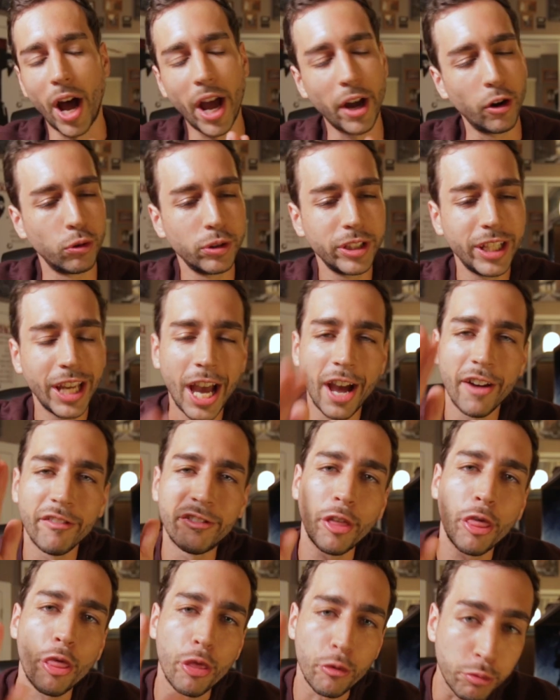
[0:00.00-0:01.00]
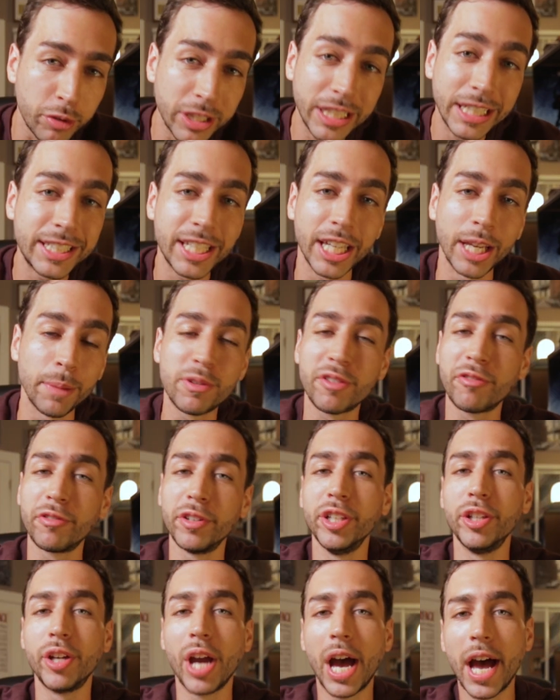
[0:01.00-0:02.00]
I only have 3 tips
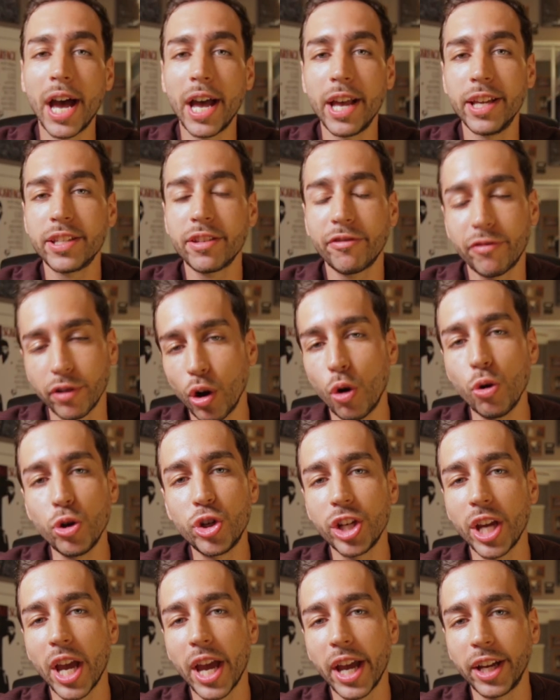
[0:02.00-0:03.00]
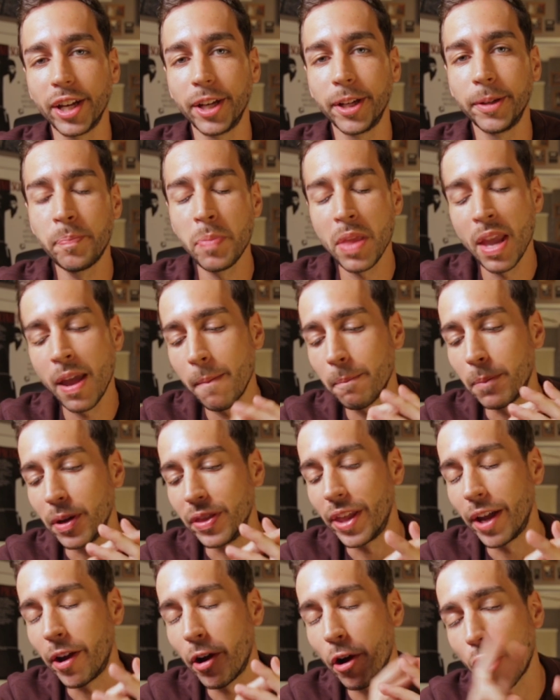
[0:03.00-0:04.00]
for you guys for Osheaga,
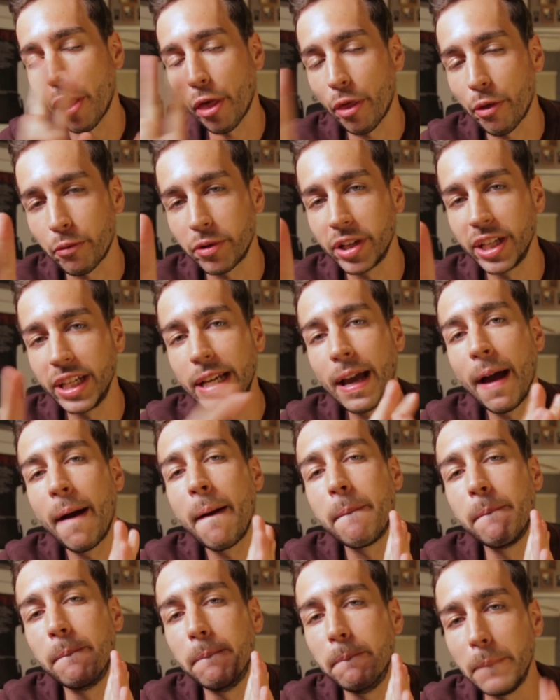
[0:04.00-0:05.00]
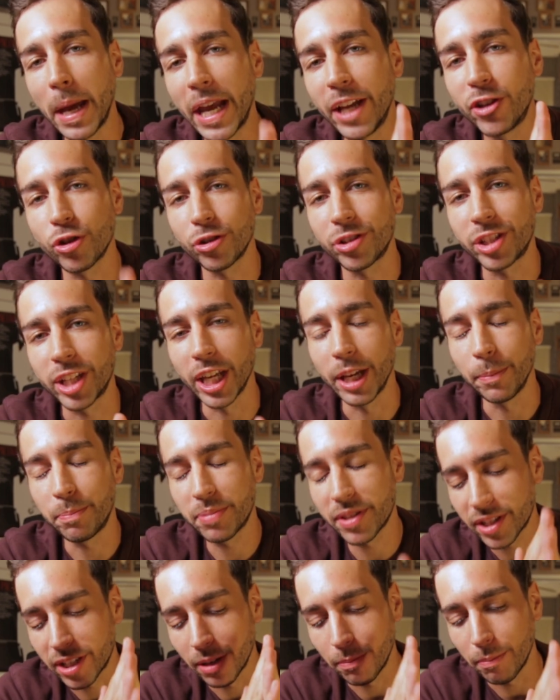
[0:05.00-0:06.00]
but they are 3 major
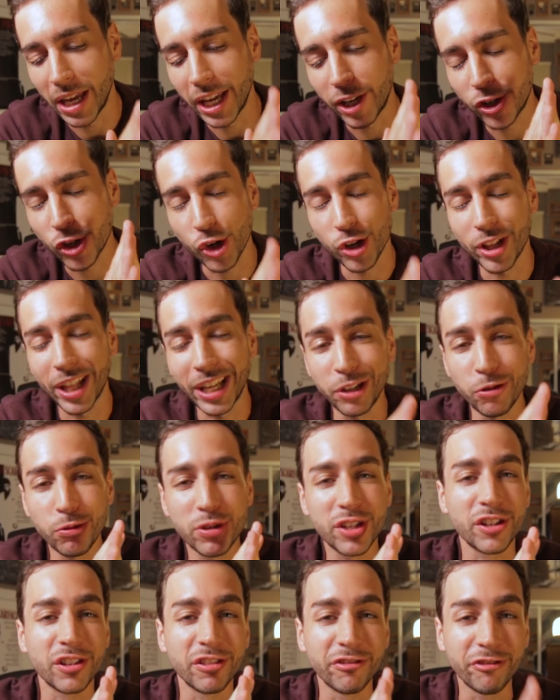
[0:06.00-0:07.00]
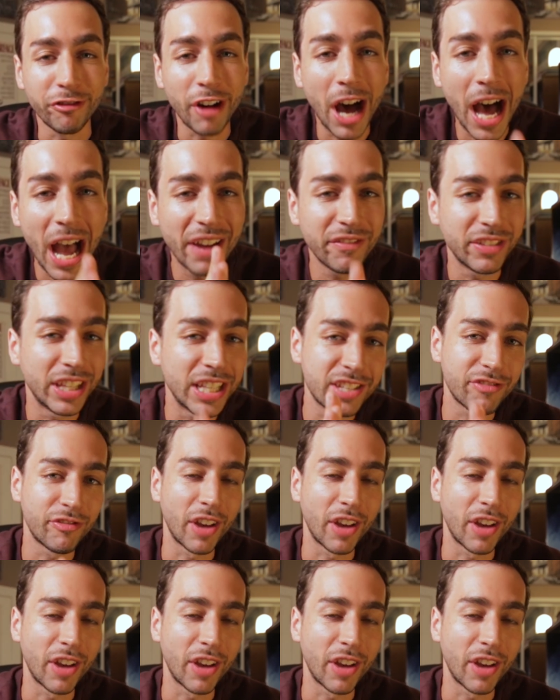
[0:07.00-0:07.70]
tips to make sure that you survive this